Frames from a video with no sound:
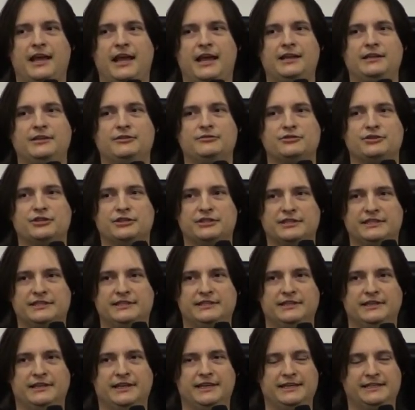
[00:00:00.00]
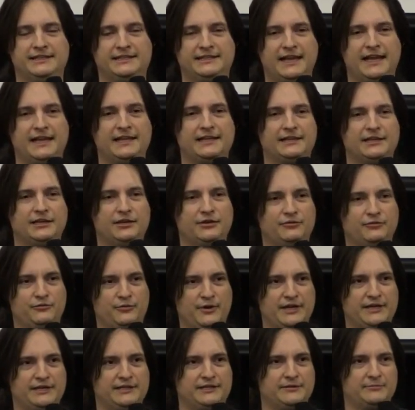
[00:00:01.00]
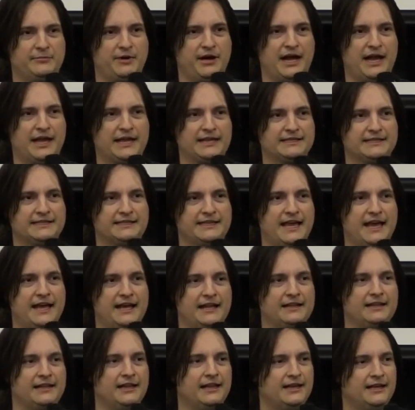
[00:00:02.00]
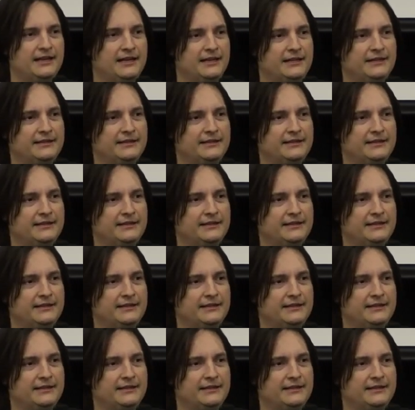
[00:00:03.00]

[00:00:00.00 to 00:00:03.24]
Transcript: and you just he's telling you when to buy and sell